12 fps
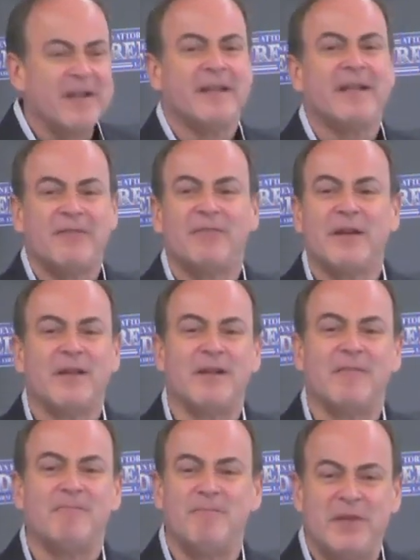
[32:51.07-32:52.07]
really,
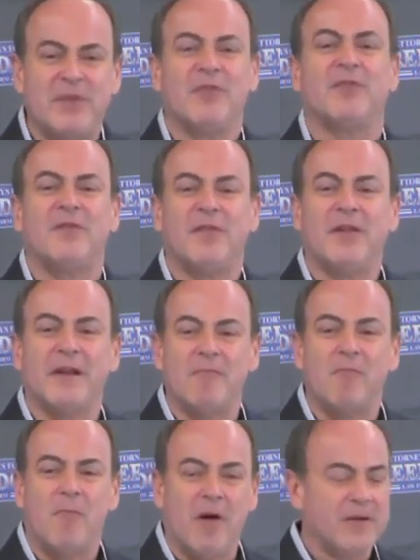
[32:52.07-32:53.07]
really beautiful
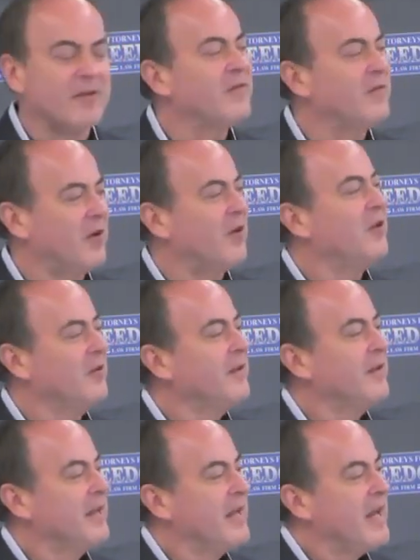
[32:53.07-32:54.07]
and wonderful
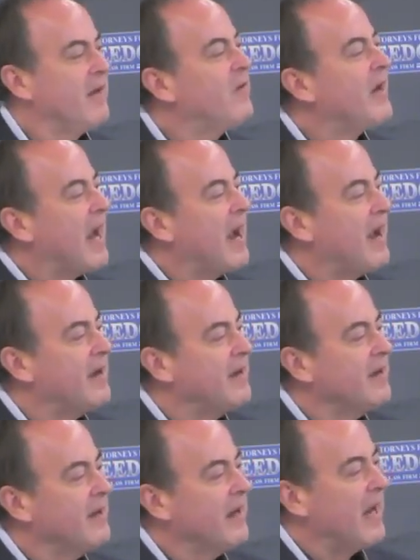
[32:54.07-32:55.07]
if we
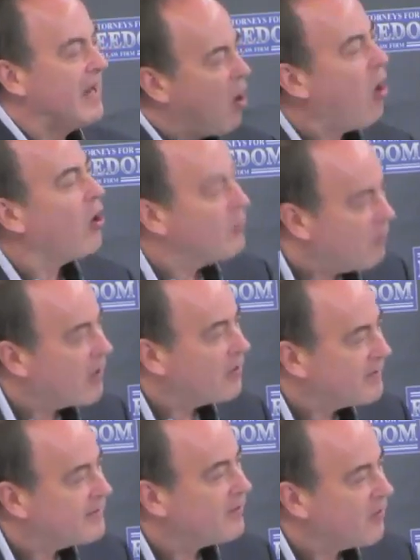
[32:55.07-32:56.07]
had a hardware
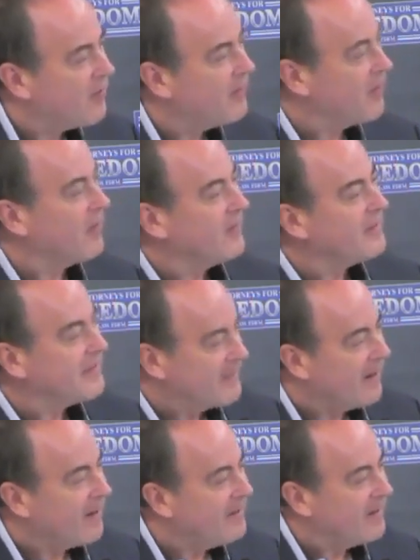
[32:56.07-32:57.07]
store there
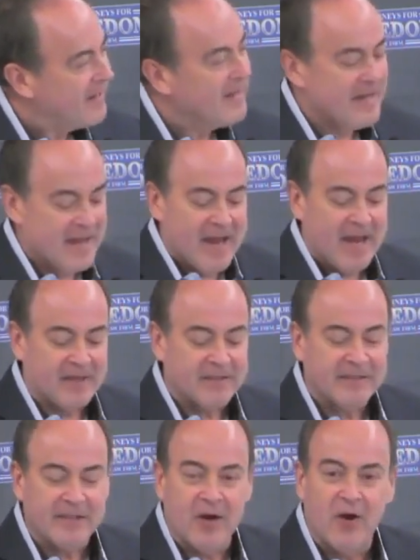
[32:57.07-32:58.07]
instead? And
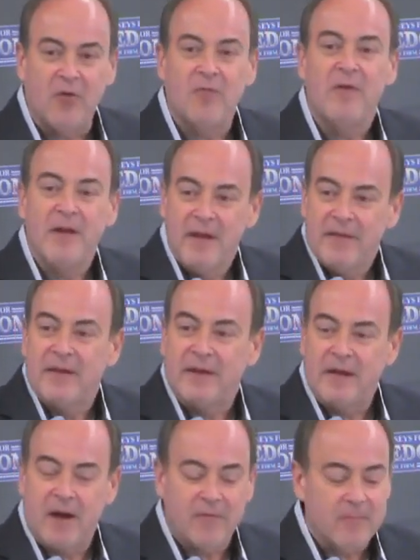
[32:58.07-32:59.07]
so the
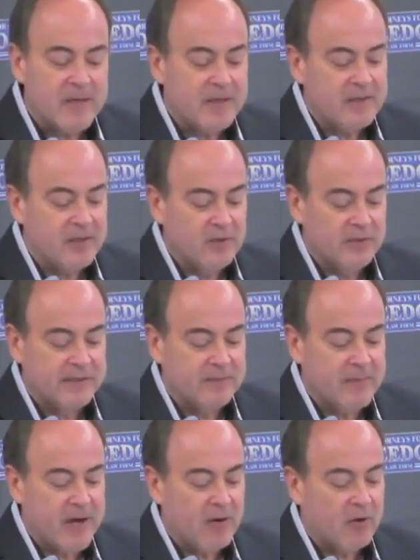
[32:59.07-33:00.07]
government used
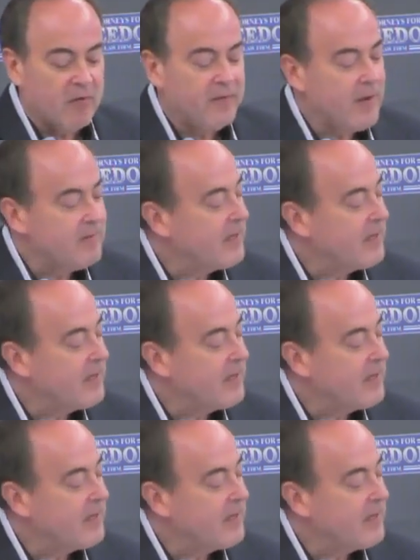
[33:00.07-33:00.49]
the power of